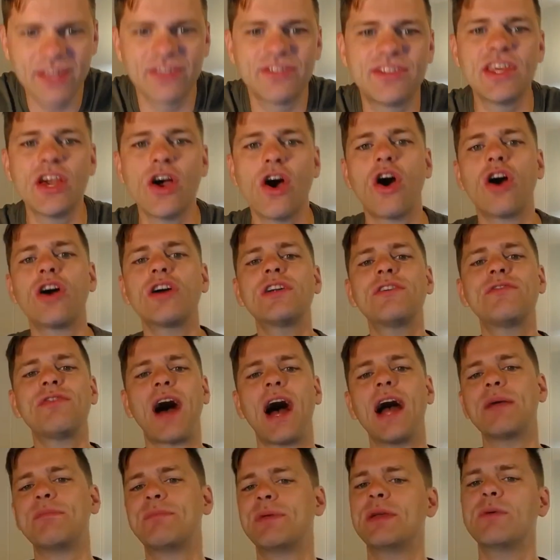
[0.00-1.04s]
the art of
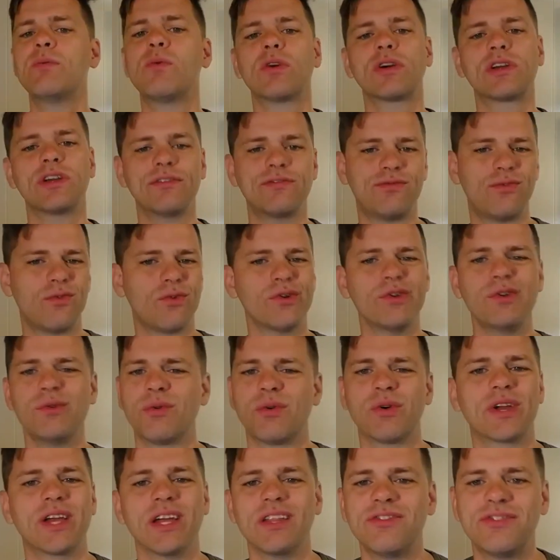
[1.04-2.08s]
IP working for you or
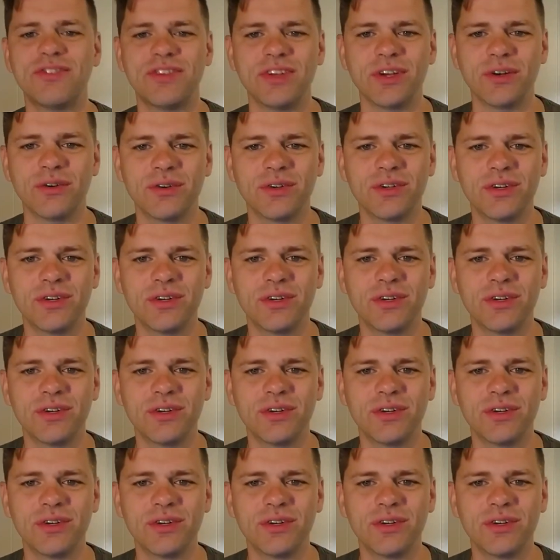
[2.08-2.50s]
against you?